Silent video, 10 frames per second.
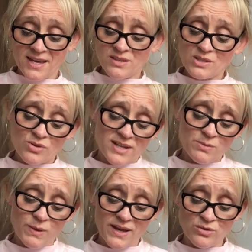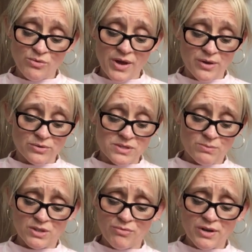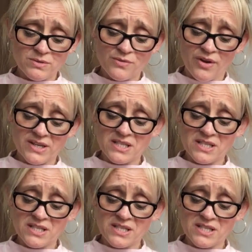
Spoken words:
They tried to play on the road, but the road was very